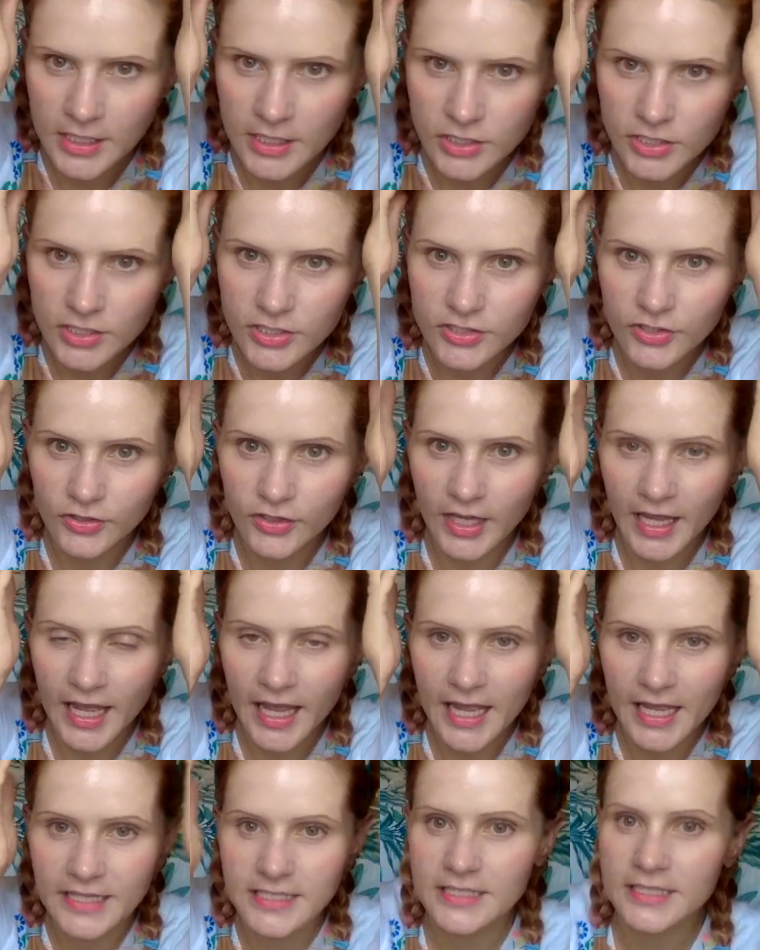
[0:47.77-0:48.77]
just on your
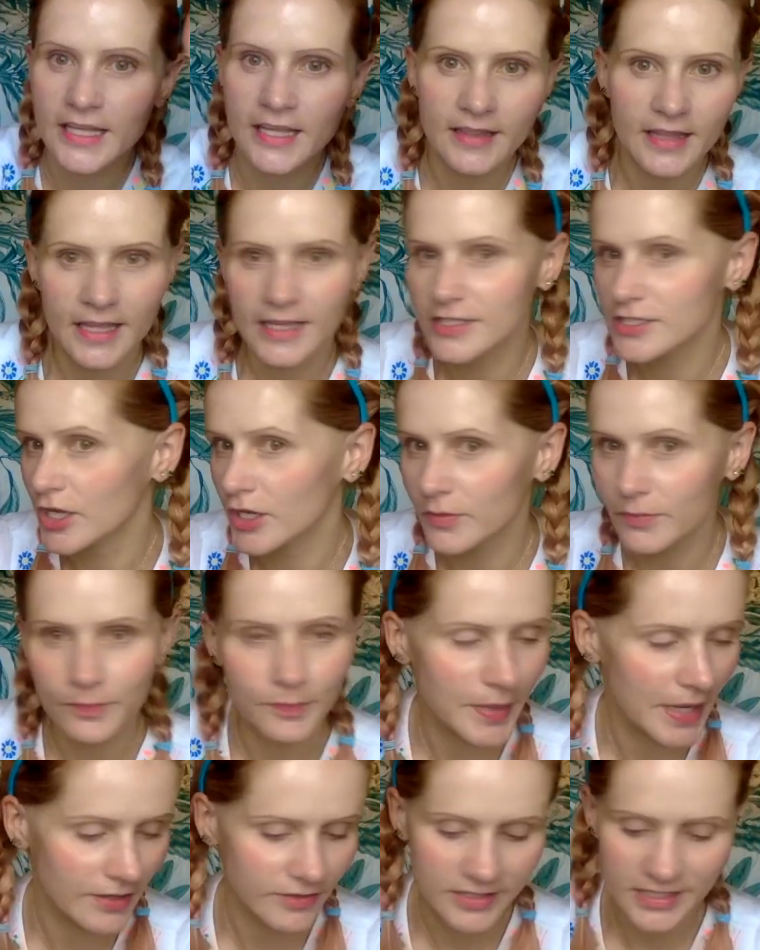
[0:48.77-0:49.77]
head that they don't
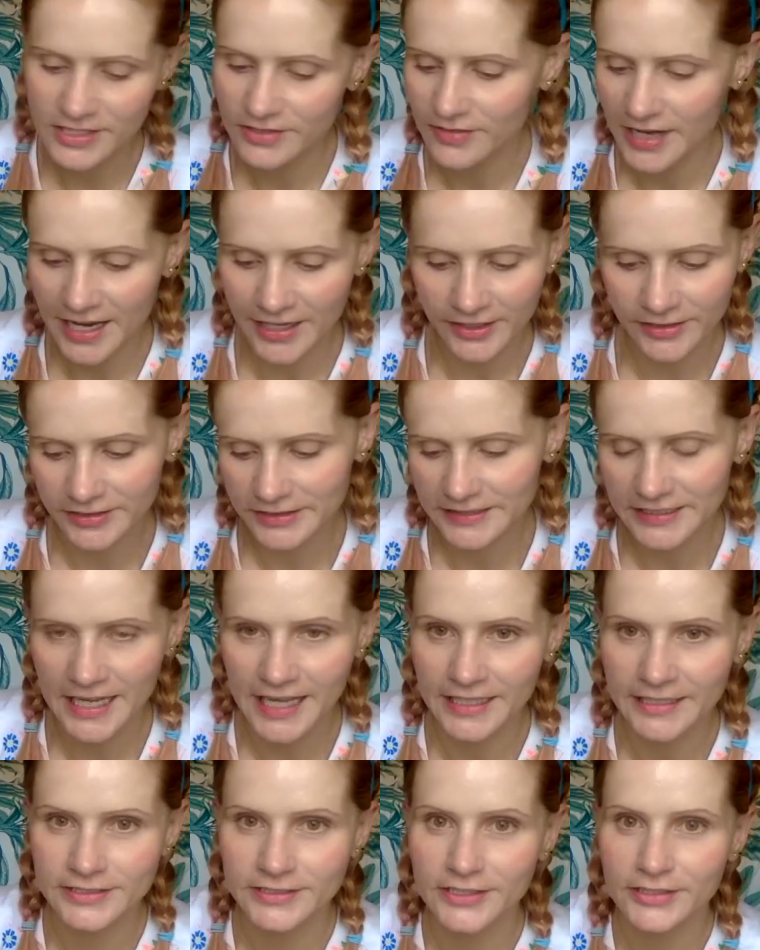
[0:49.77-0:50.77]
bounce around
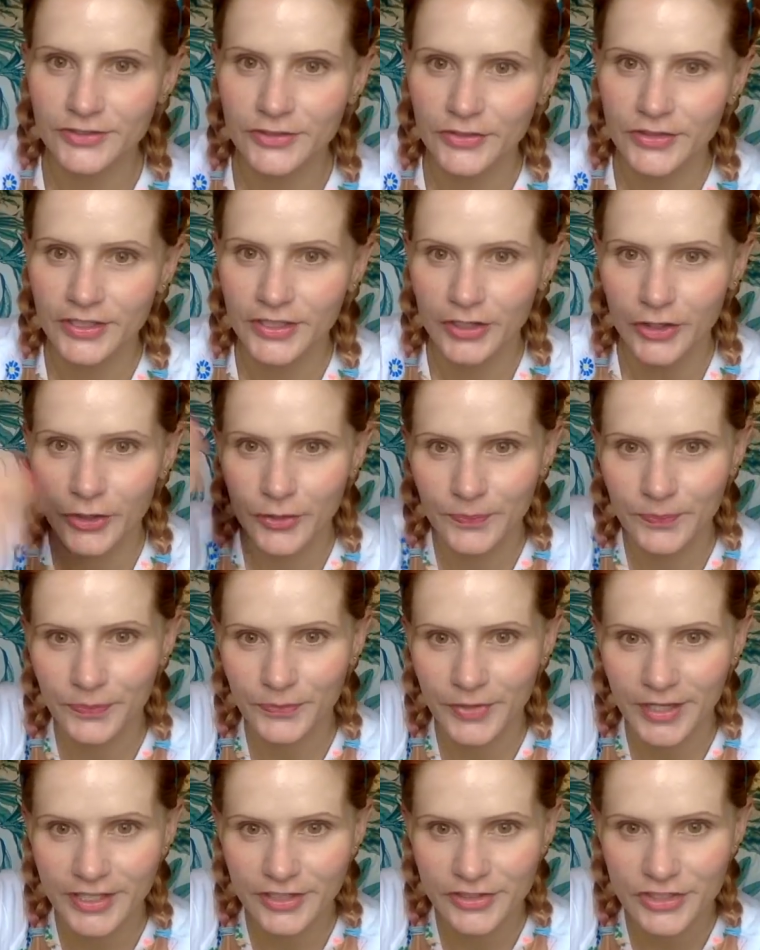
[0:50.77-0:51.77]
and annoy you
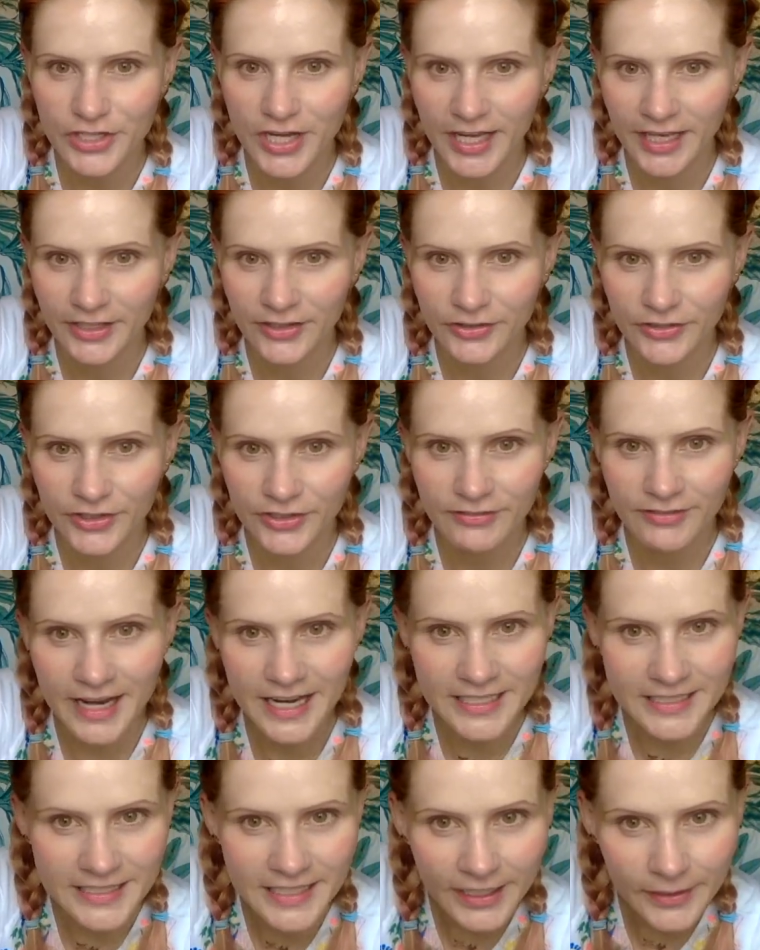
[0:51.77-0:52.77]
when you're training or you're
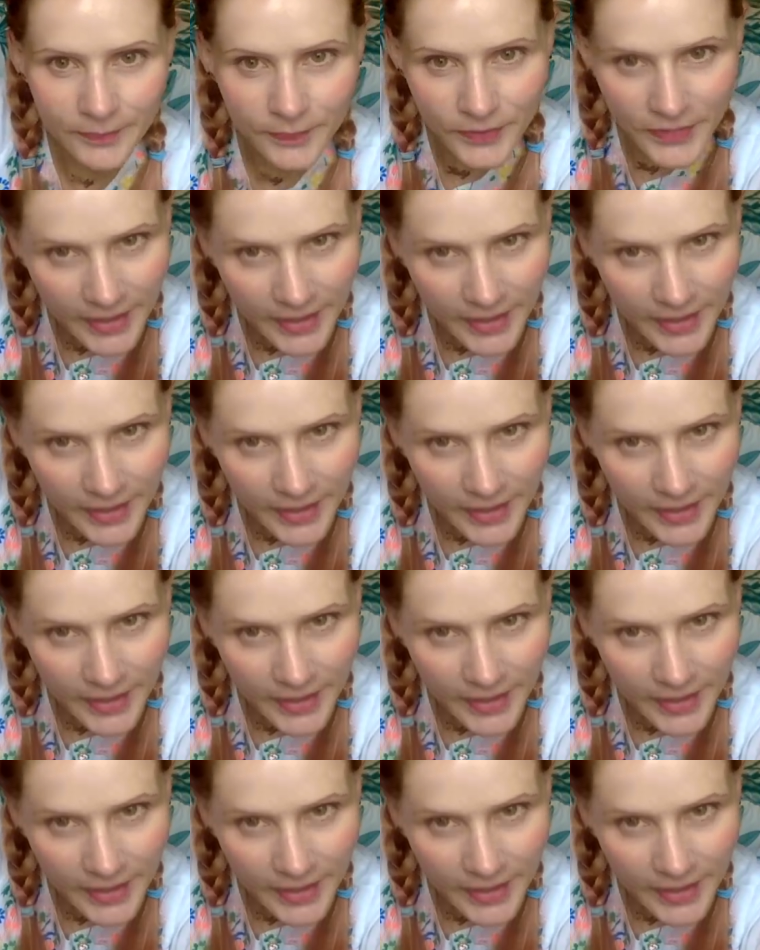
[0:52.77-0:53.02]
racing.